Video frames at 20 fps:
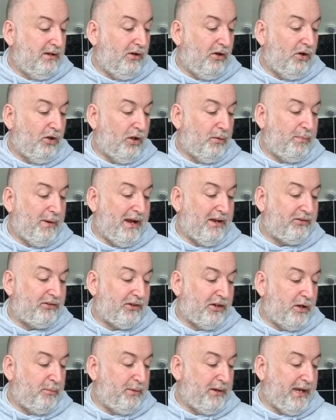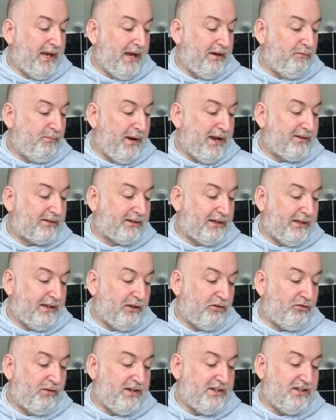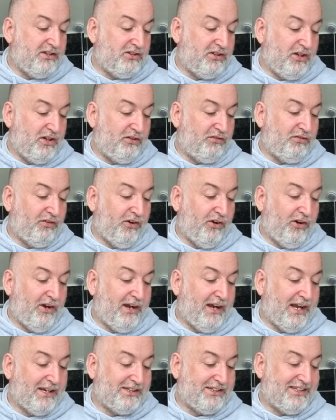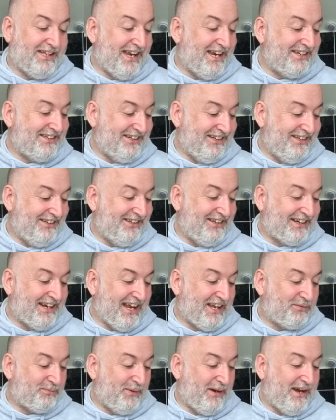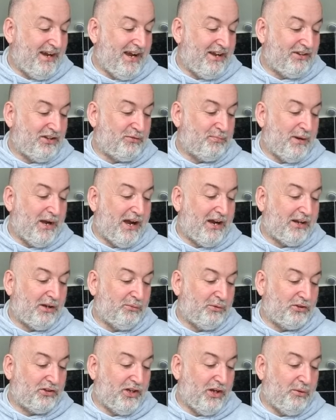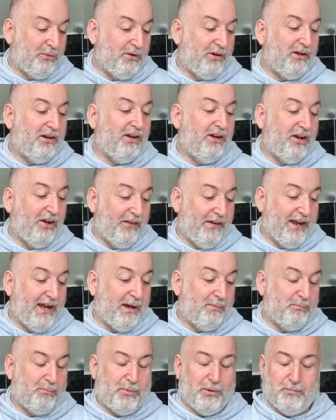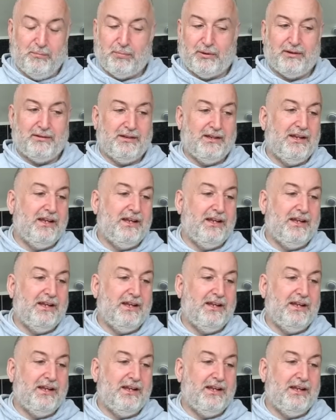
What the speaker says: All the best, Slurpy Dave. Basically, the syringe is used for agitations, the cask beer as a sparkle would do on a hand pump.